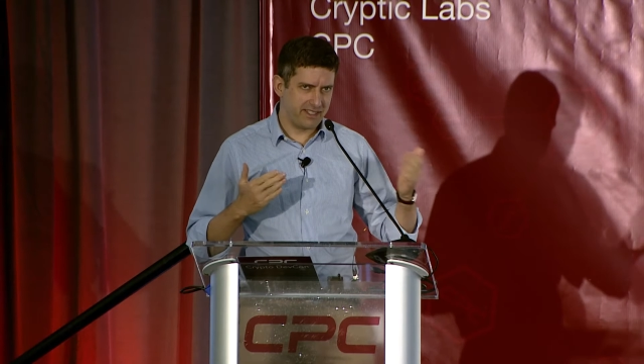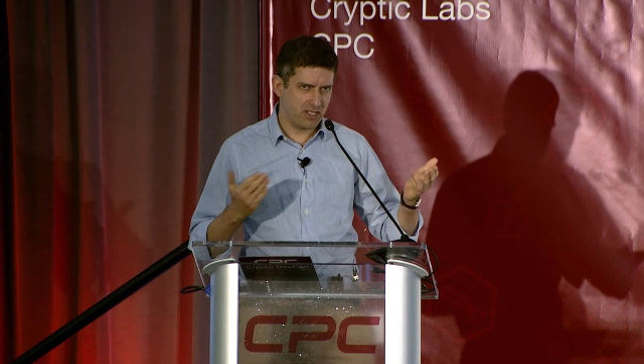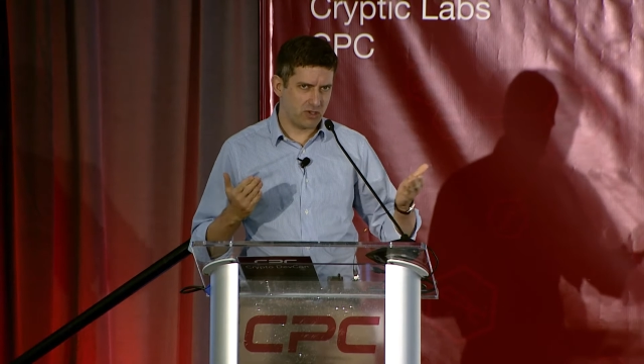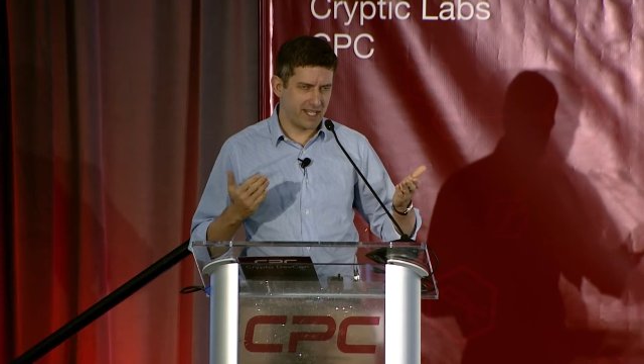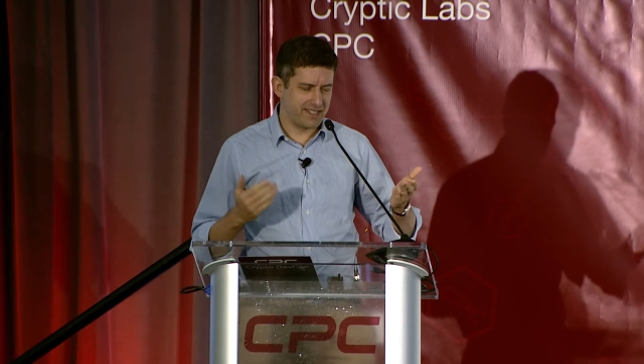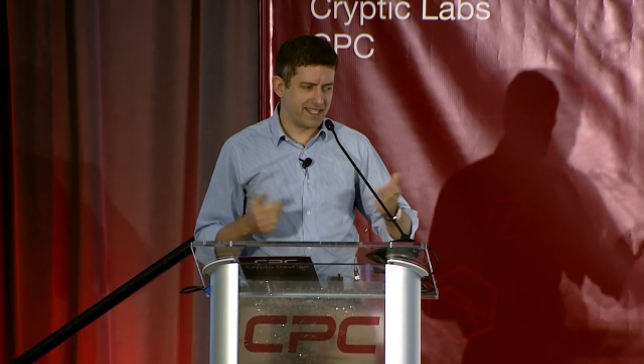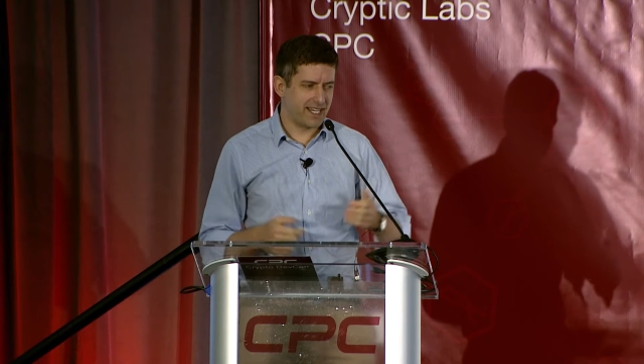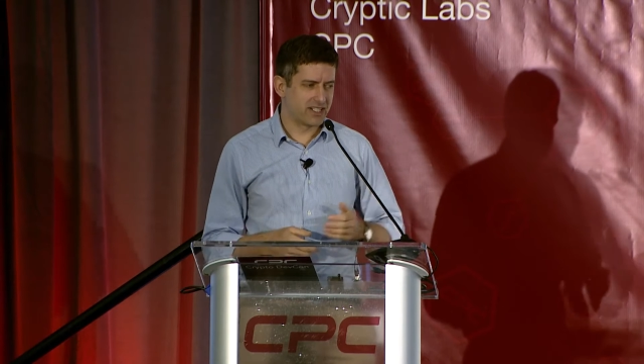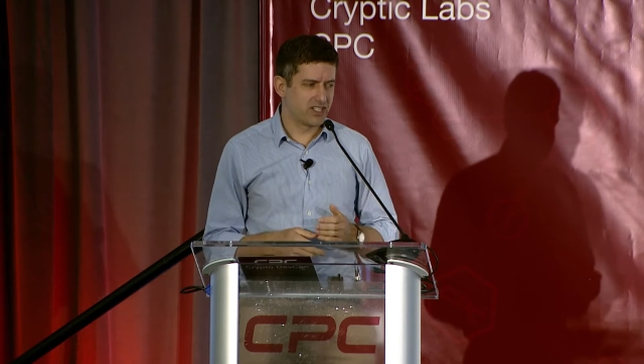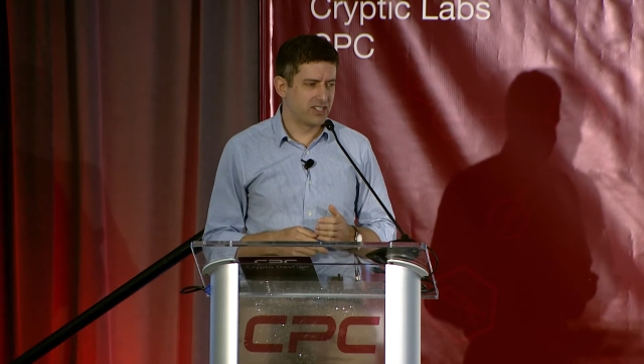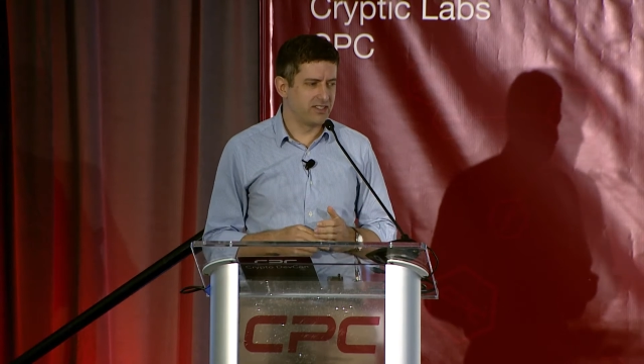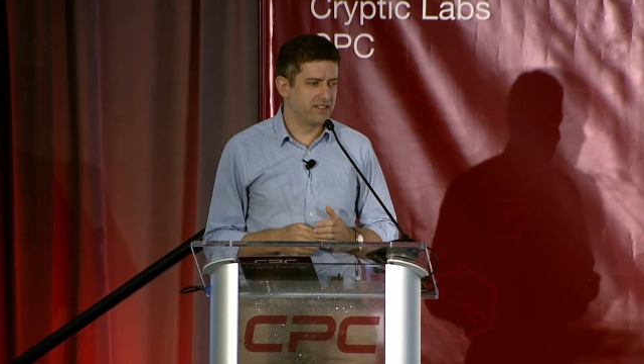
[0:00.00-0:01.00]
the
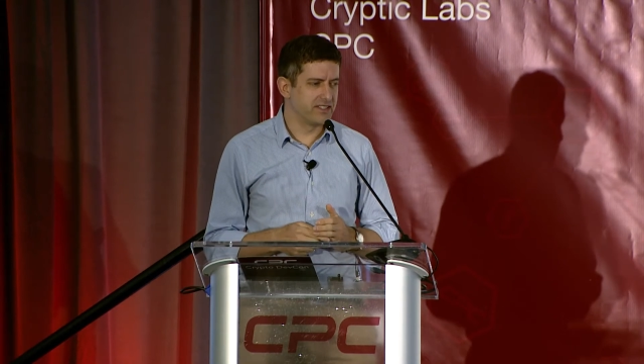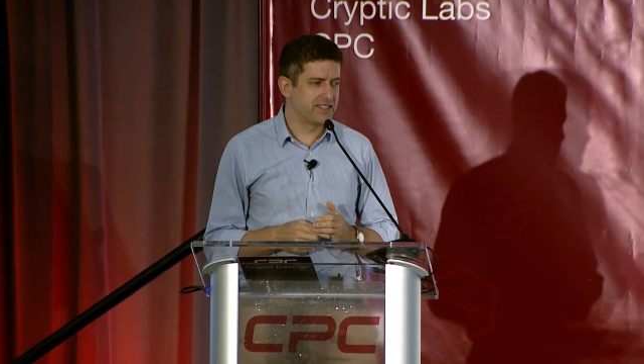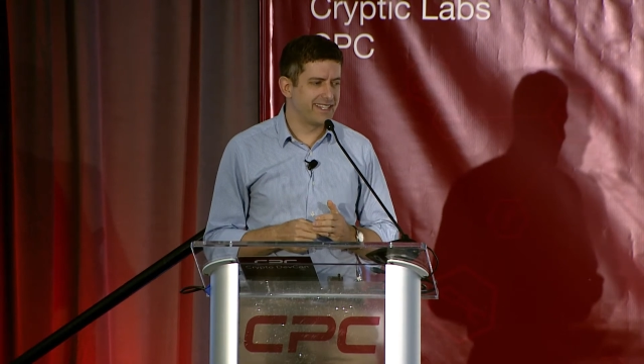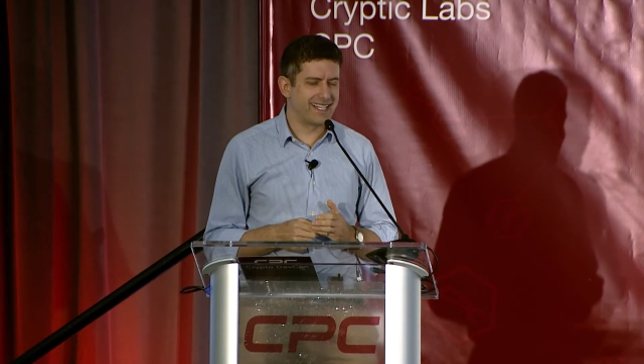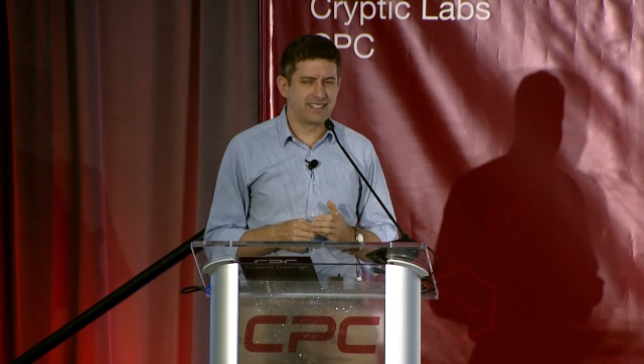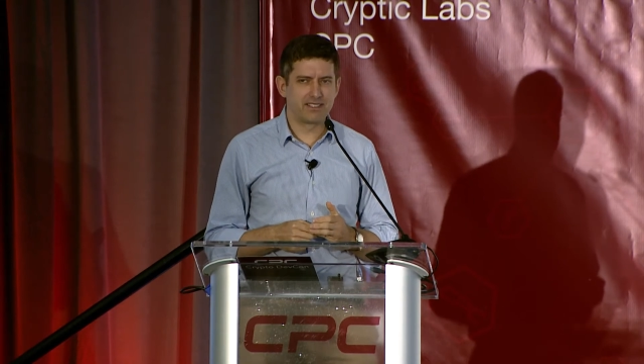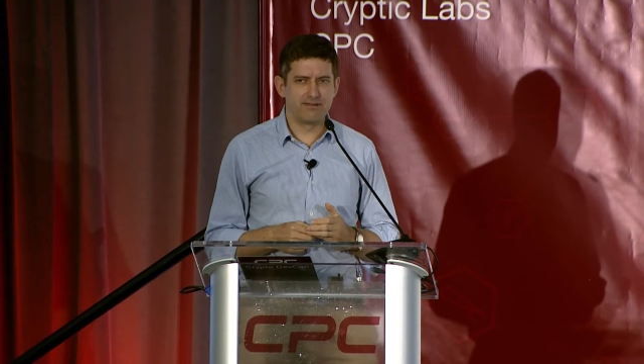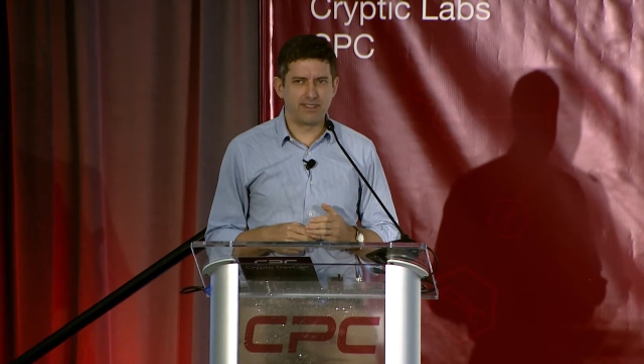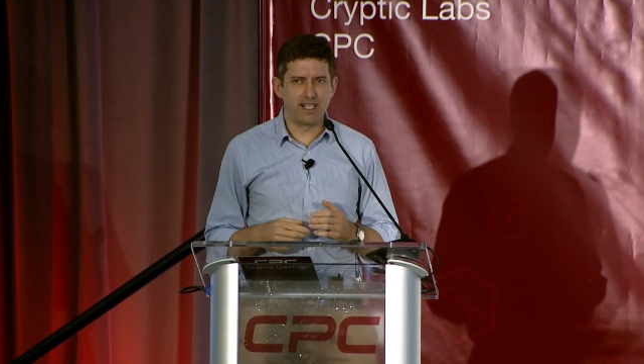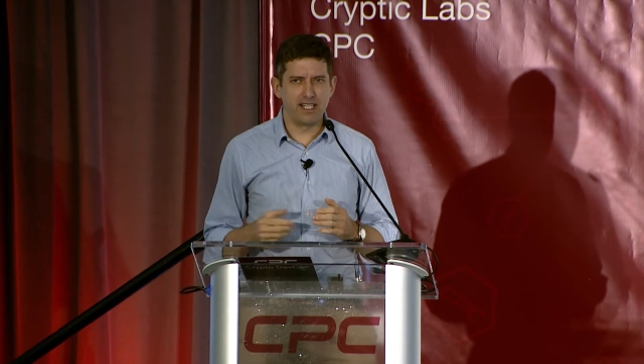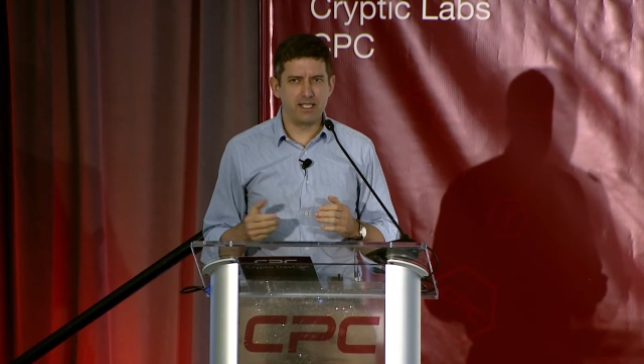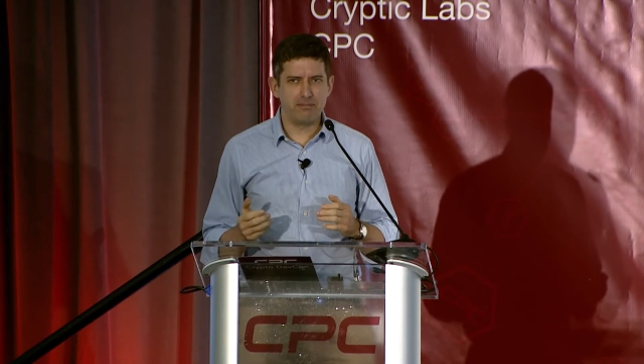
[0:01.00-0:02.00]
transactions that
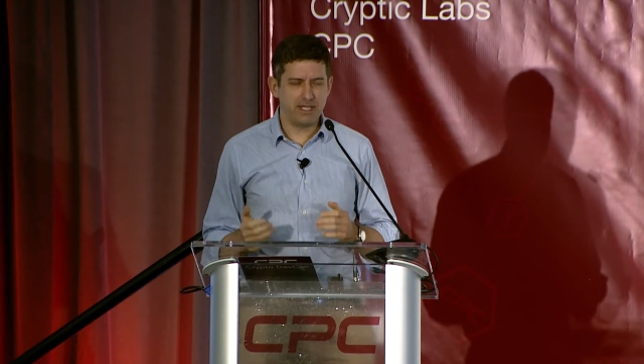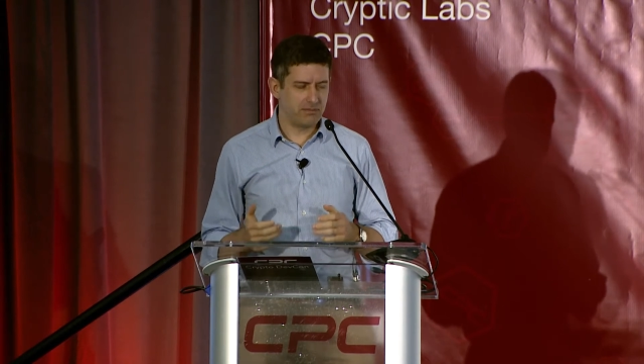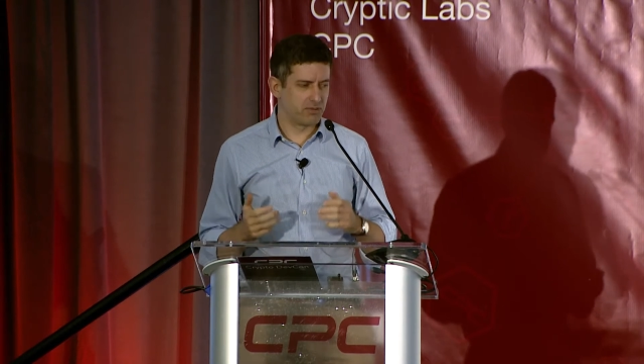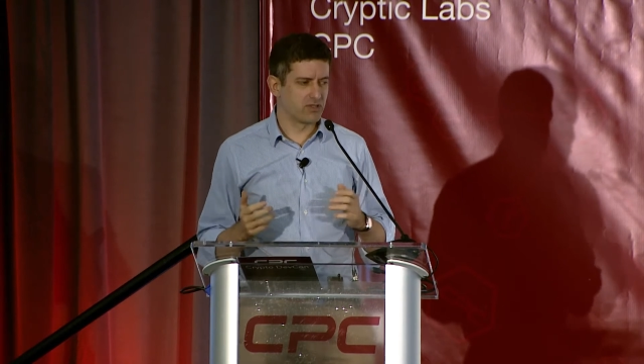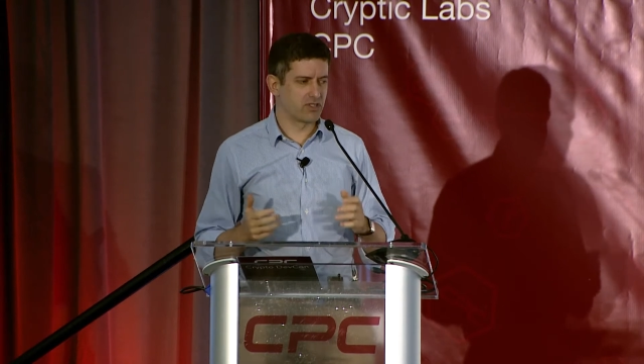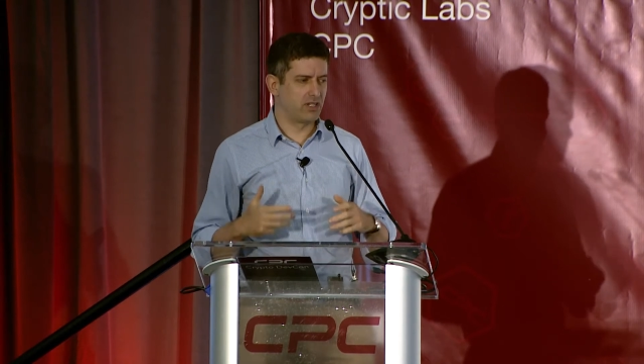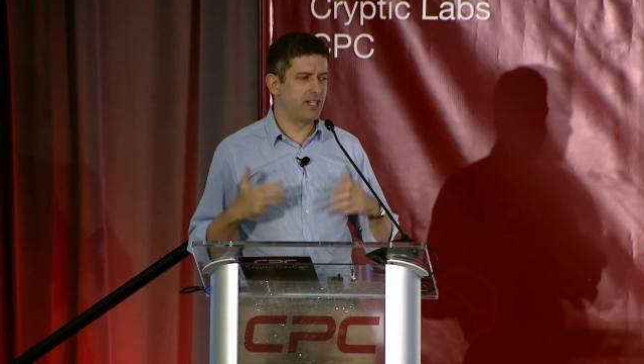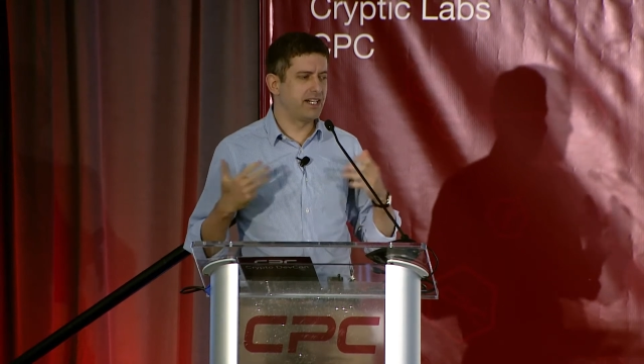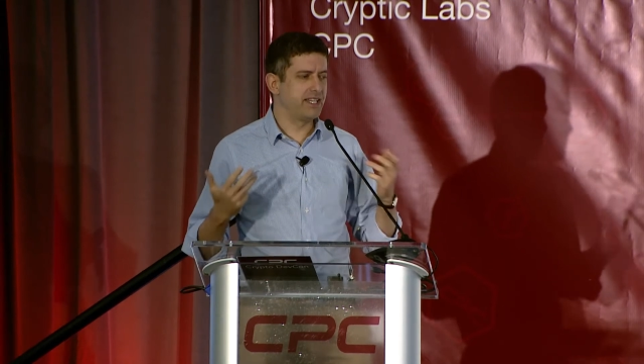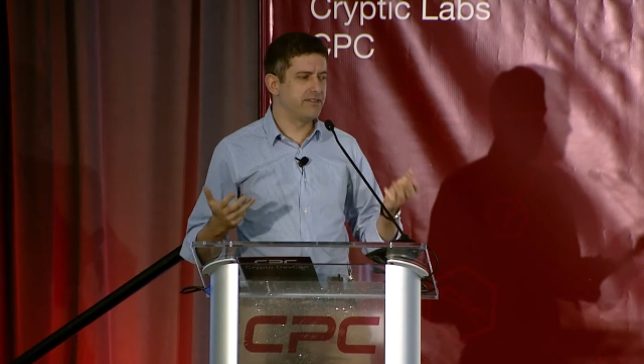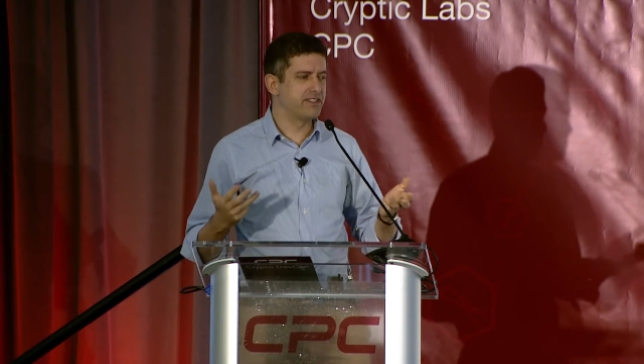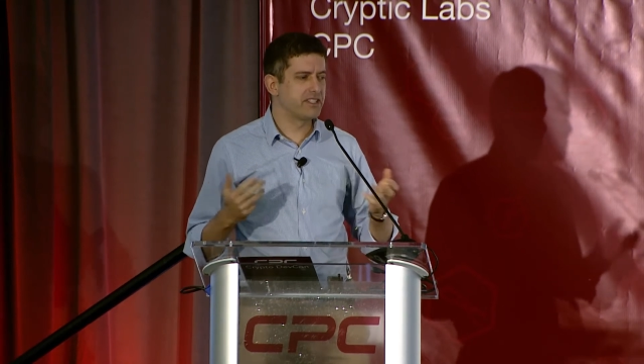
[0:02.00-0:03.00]
define people's
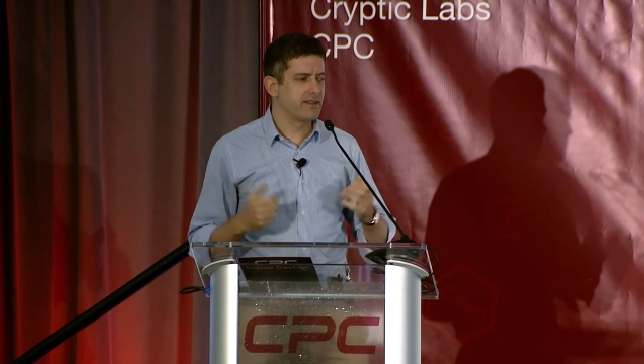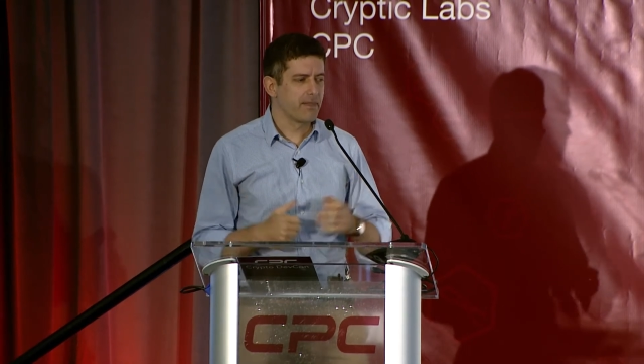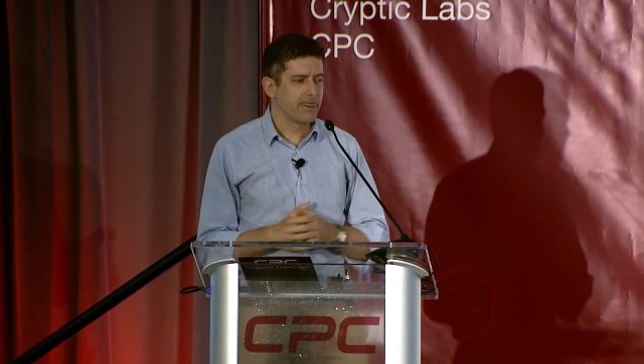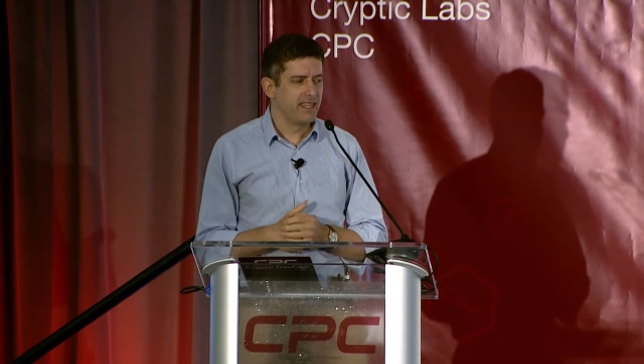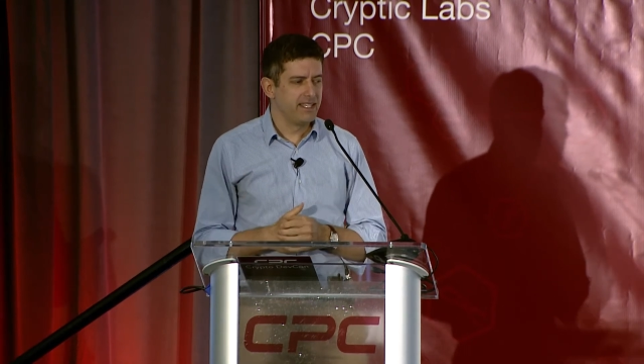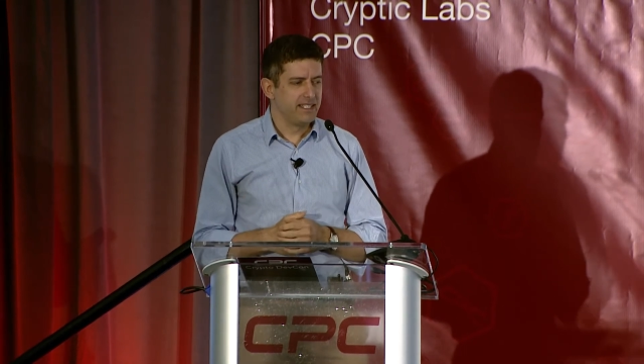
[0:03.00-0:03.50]
lives,